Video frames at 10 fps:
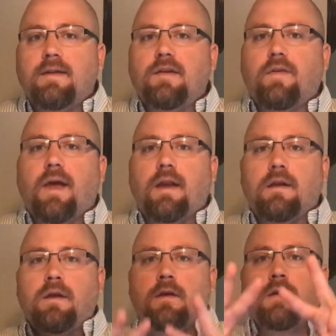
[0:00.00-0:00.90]
And until
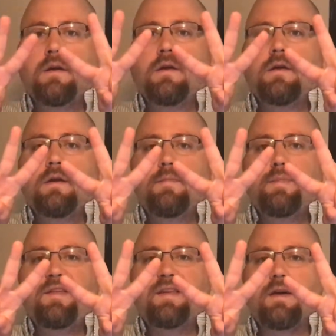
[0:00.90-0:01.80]
then,
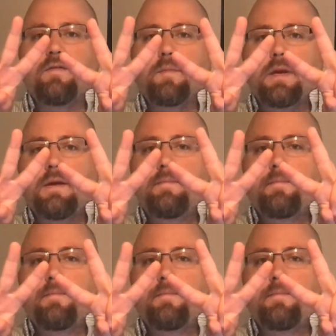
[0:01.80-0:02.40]
peace out, everybody.